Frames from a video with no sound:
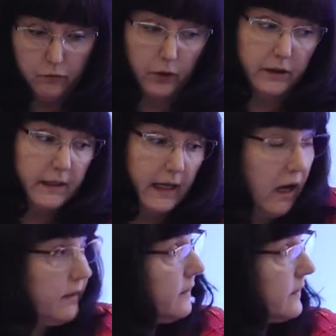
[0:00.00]
what the
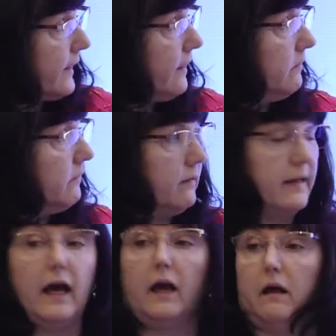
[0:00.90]
others
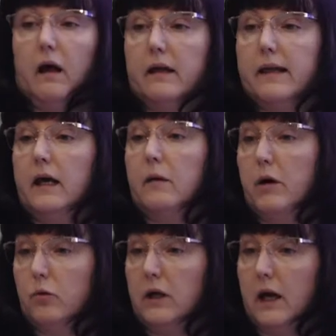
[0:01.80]
say say
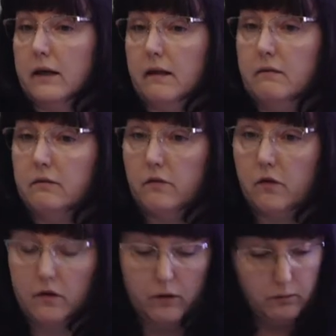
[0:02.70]
about us.
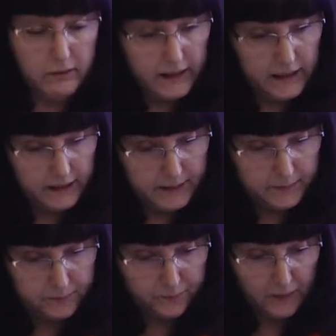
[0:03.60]
So in
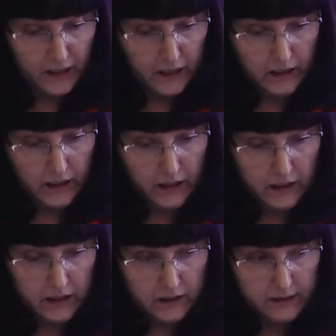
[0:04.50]
uh,
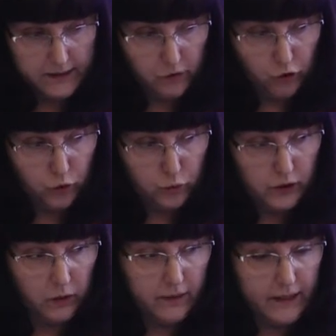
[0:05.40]
since
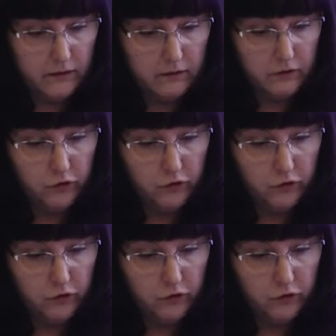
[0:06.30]
2010,